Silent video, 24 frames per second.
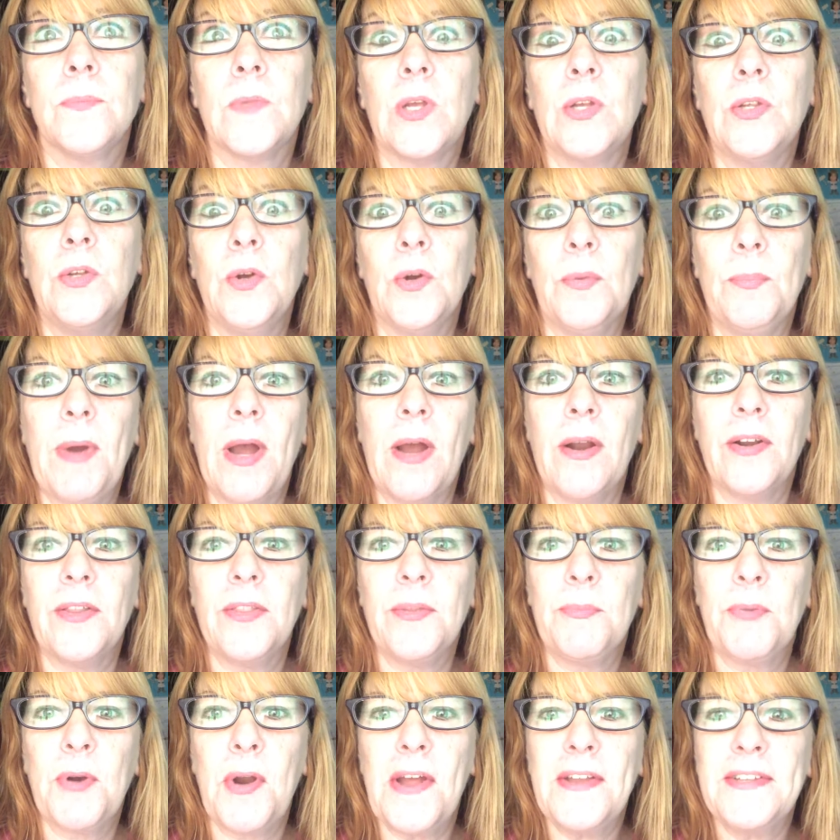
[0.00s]
your part of
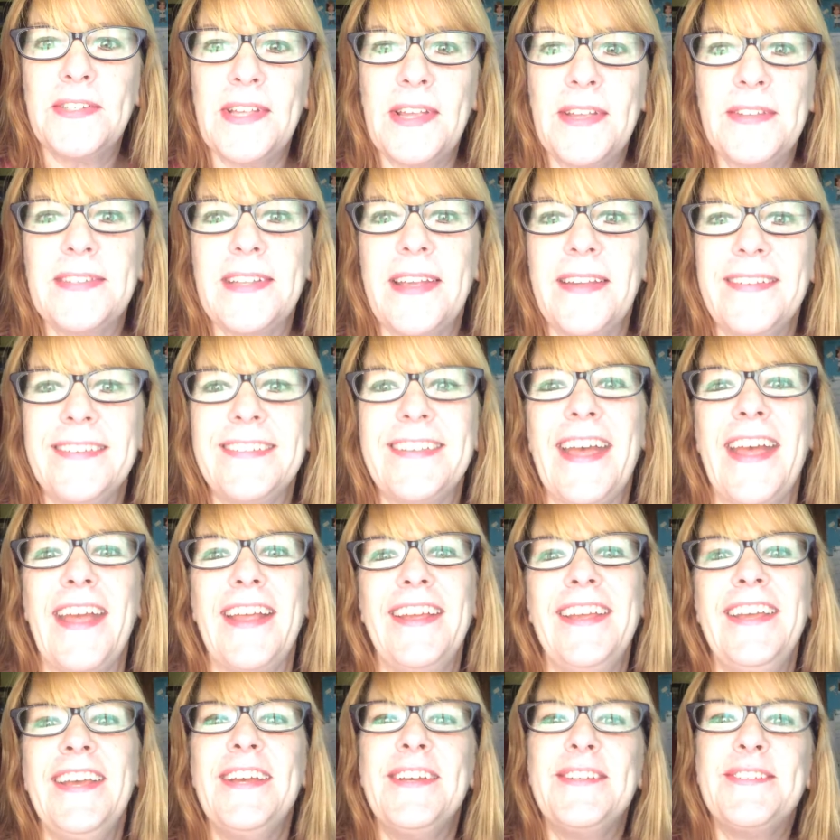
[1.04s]
the process, I'll say.
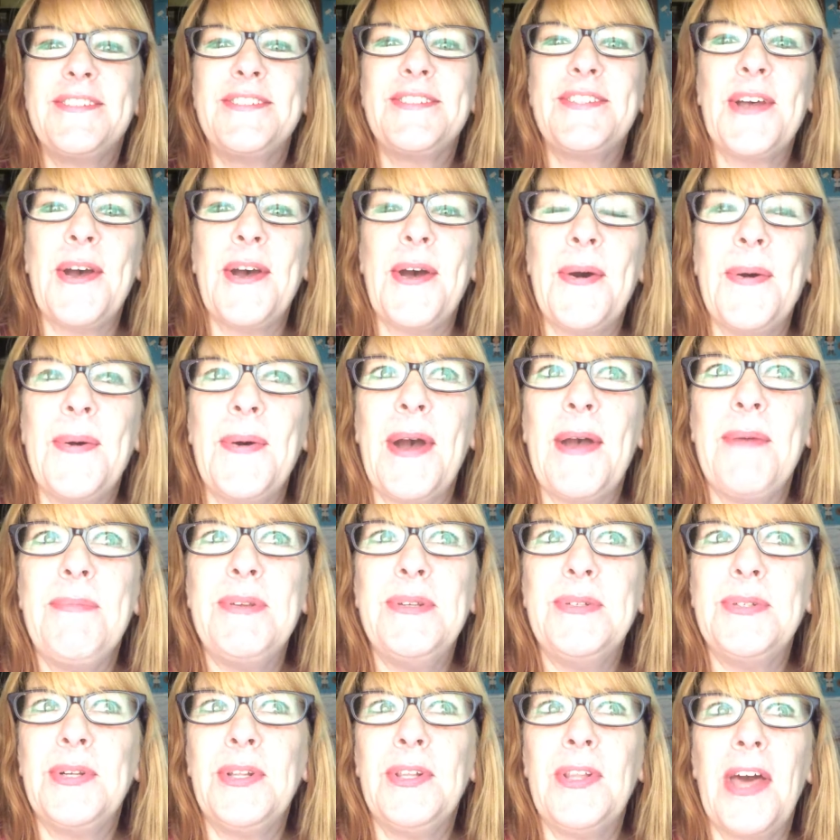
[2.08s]
So I've been
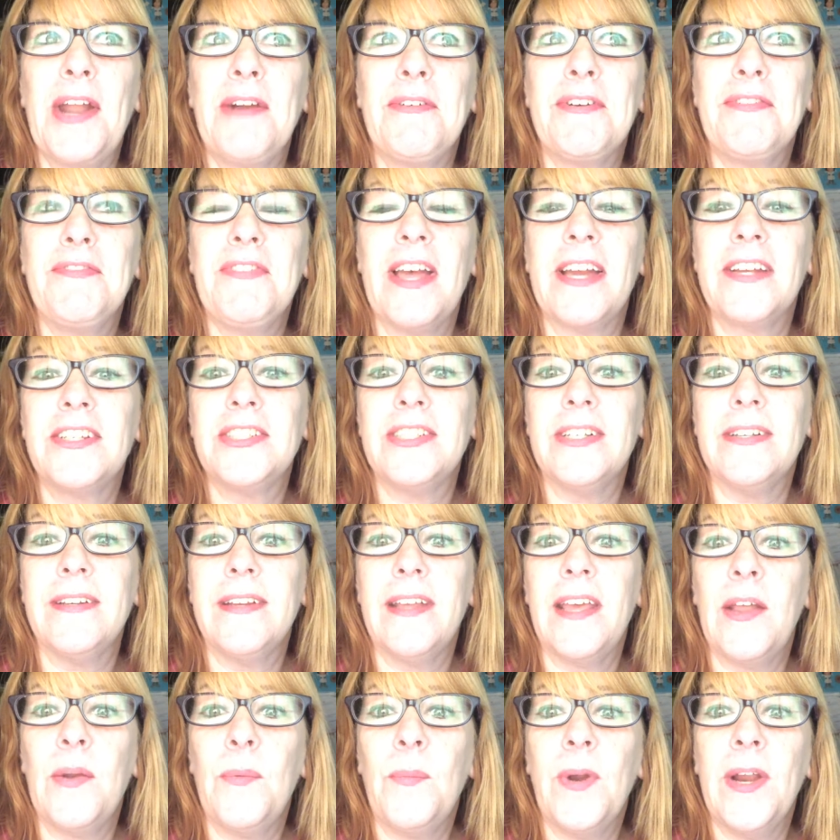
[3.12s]
doing a lot of reflection,
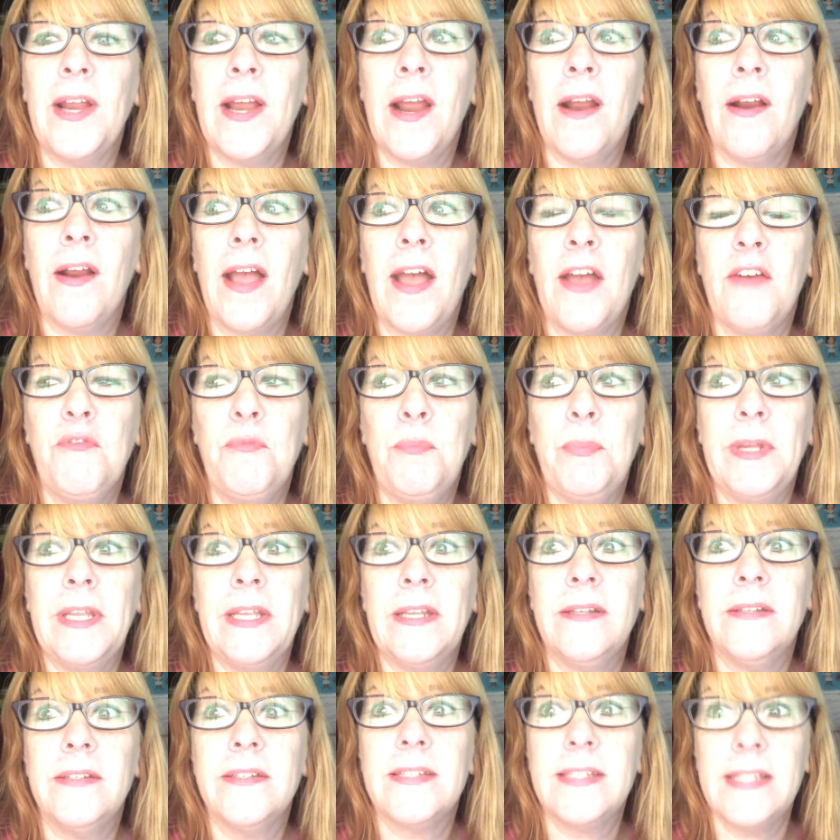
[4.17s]
and where I've
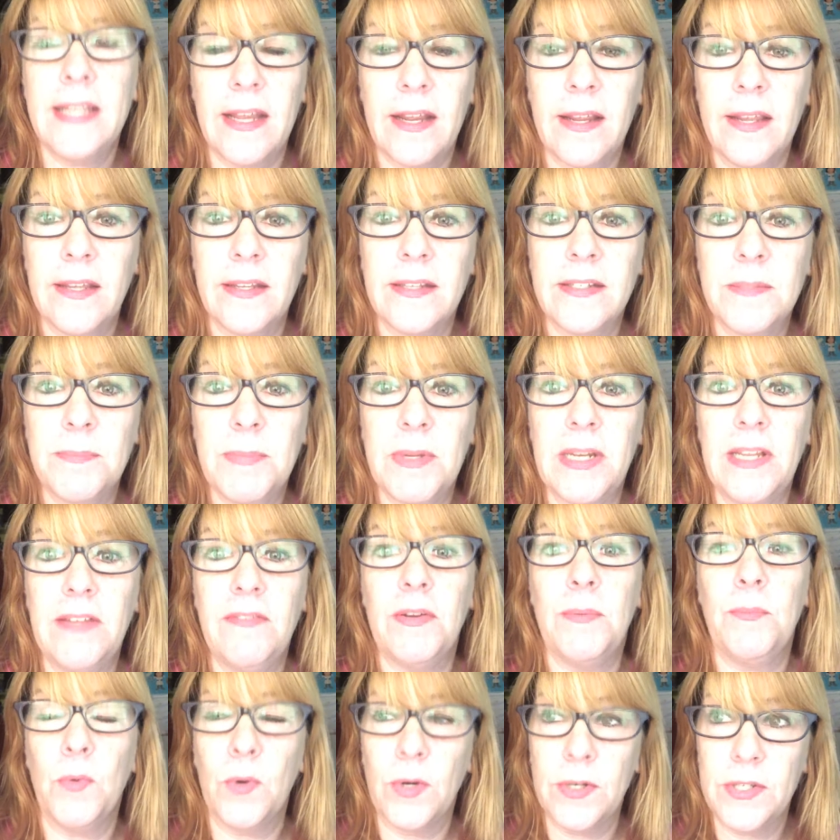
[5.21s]
been sick, it's been
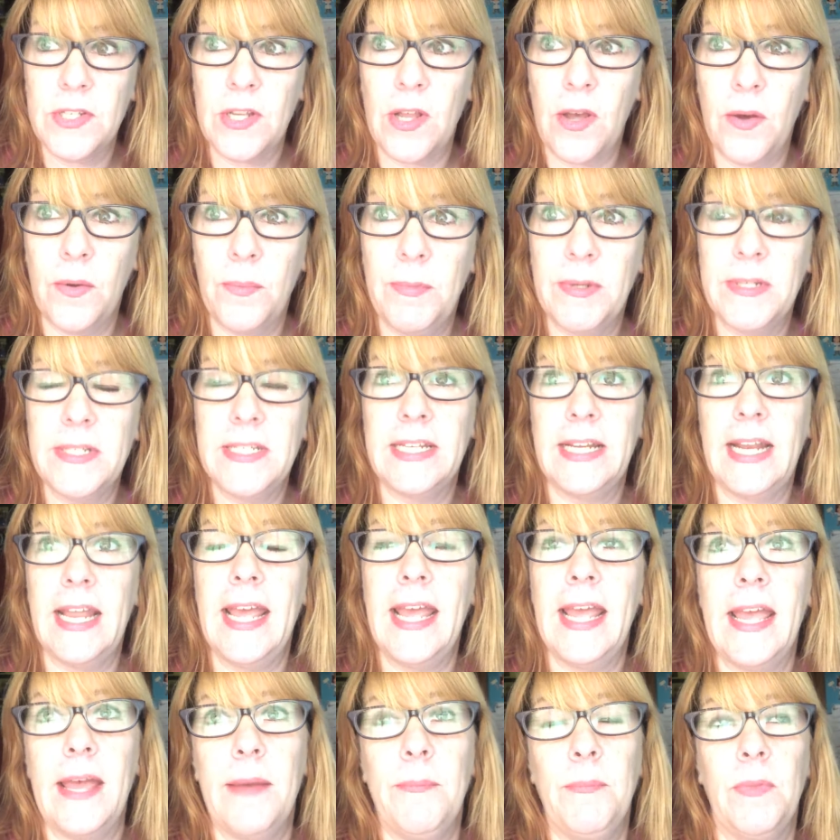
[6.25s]
even more so. But
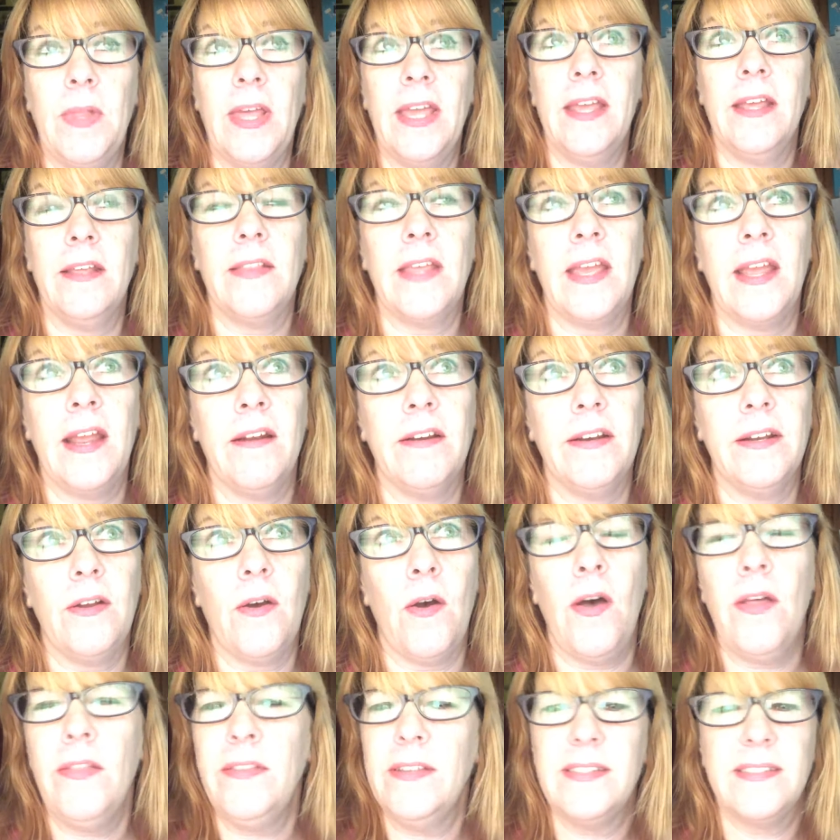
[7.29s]
today I'm laying there and
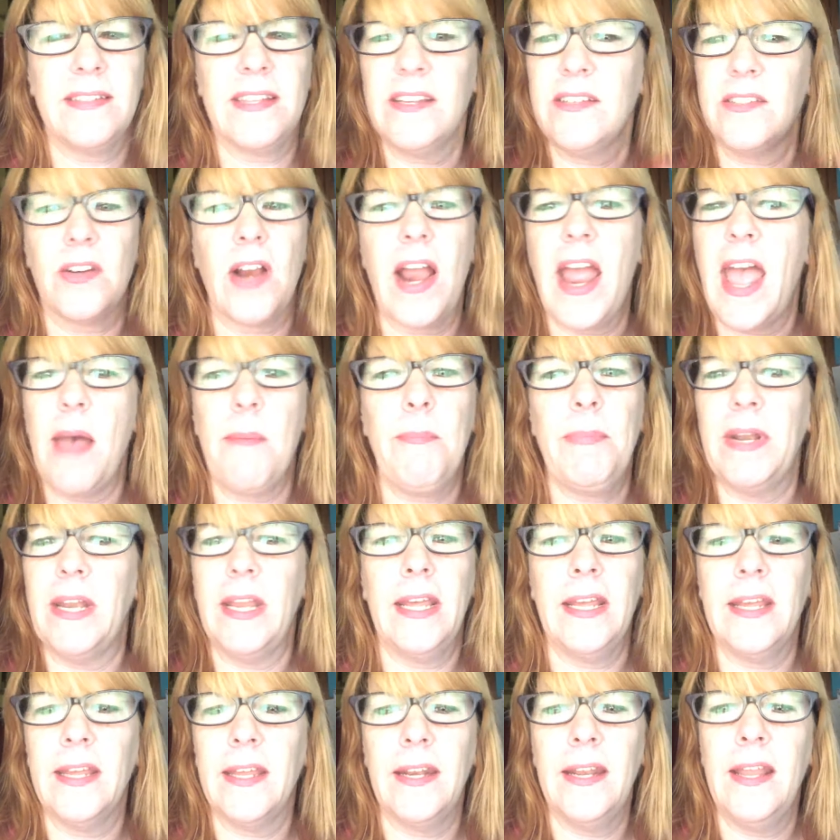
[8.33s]
all these things are
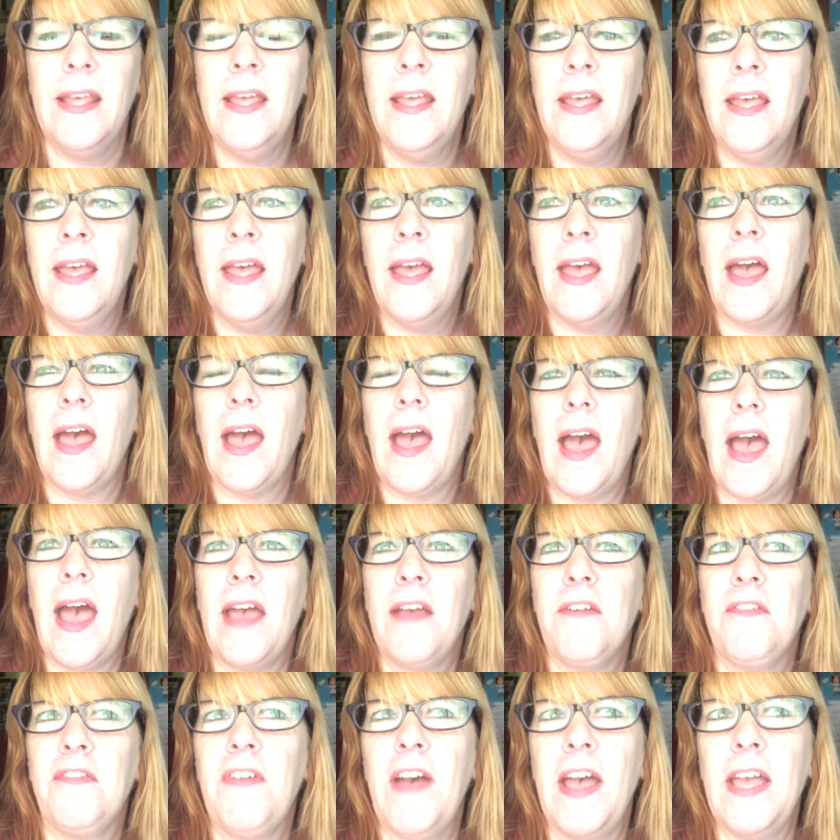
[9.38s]
happening, and
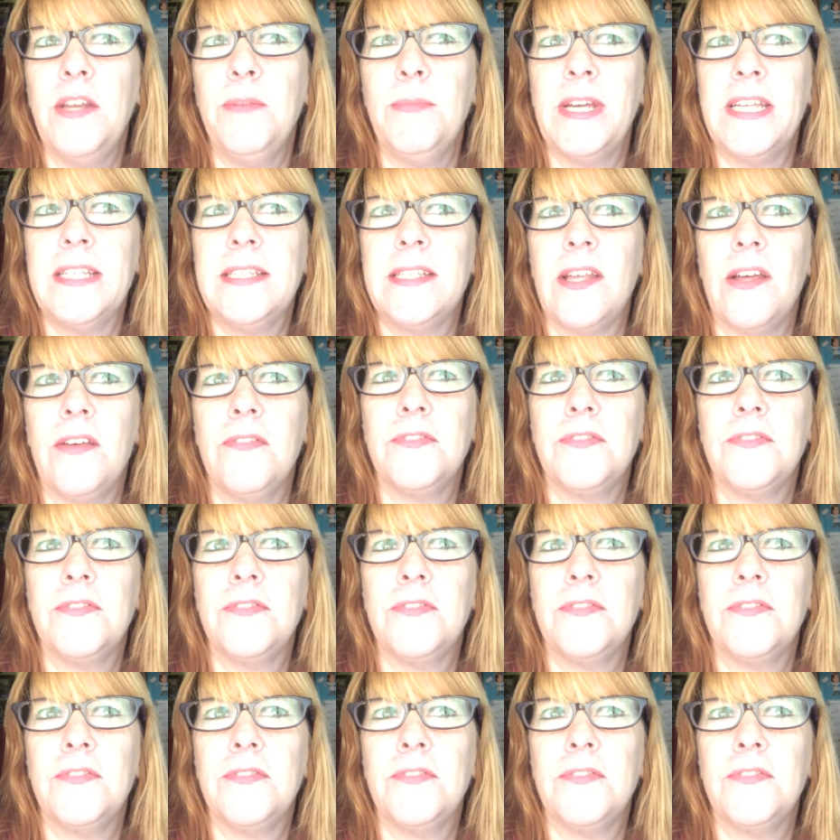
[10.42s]
I find myself